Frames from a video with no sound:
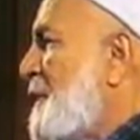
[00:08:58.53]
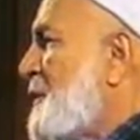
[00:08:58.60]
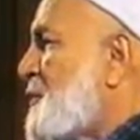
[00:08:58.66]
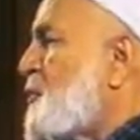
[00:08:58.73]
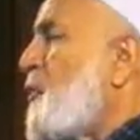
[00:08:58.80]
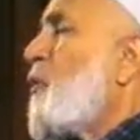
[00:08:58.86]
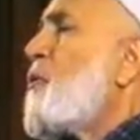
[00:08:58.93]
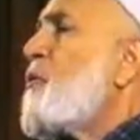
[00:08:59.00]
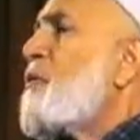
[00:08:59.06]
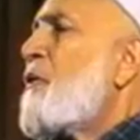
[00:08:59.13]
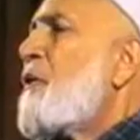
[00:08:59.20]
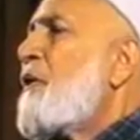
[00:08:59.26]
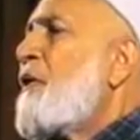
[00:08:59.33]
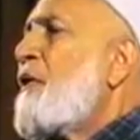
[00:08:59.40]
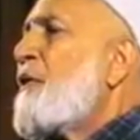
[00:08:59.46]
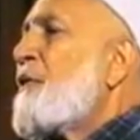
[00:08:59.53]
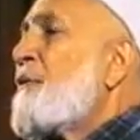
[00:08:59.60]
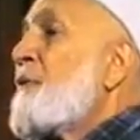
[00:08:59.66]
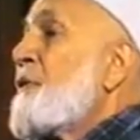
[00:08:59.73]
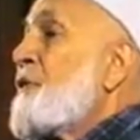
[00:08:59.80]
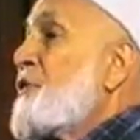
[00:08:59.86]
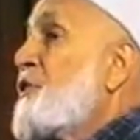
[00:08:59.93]
So,
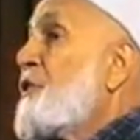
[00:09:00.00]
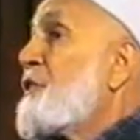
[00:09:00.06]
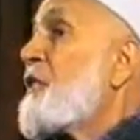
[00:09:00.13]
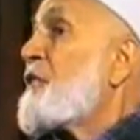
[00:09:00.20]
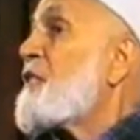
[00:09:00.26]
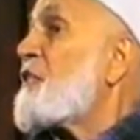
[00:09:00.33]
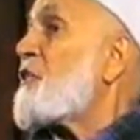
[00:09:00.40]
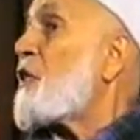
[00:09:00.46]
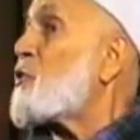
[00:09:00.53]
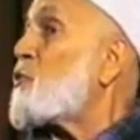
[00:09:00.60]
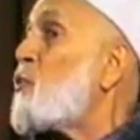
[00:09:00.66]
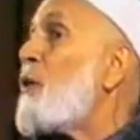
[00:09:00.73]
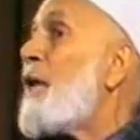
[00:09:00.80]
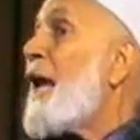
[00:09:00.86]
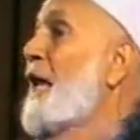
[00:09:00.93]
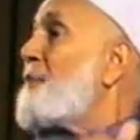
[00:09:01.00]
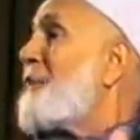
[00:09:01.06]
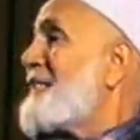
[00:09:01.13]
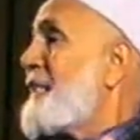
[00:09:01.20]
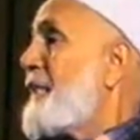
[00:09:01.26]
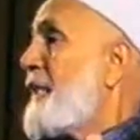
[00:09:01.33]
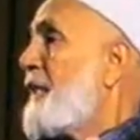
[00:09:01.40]
Jesus is Rasul and
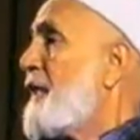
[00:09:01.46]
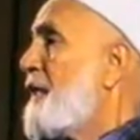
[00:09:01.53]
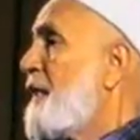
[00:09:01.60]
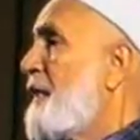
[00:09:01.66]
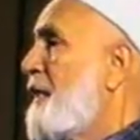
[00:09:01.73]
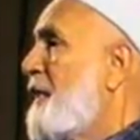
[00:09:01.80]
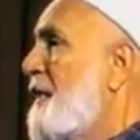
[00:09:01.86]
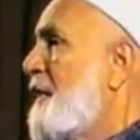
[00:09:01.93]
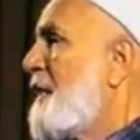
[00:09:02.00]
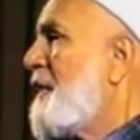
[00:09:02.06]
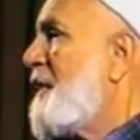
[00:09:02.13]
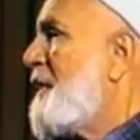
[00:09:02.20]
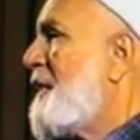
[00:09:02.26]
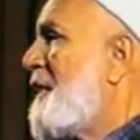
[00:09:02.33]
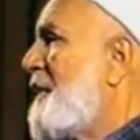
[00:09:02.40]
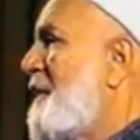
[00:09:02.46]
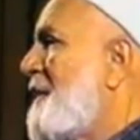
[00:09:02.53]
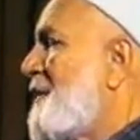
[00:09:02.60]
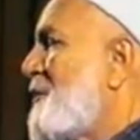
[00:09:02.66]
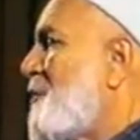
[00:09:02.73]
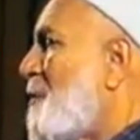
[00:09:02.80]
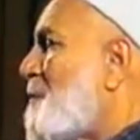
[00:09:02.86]
Masih.
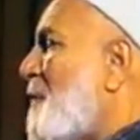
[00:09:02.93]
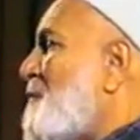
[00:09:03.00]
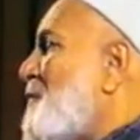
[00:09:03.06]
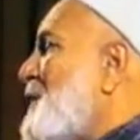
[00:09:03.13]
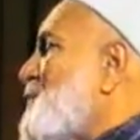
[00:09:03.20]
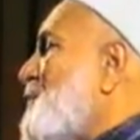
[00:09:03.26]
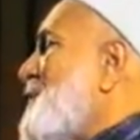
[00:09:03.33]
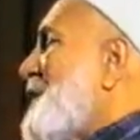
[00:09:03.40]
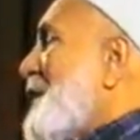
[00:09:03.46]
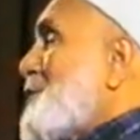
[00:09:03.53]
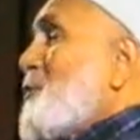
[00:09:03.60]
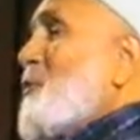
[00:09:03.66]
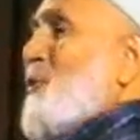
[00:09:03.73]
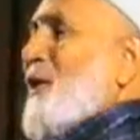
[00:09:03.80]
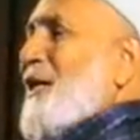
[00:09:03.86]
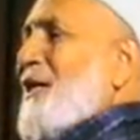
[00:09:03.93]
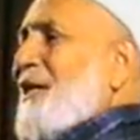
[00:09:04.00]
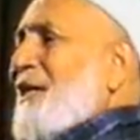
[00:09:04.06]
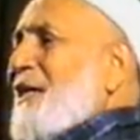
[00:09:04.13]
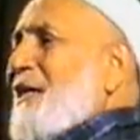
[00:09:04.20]
Your prophet is only Rasul.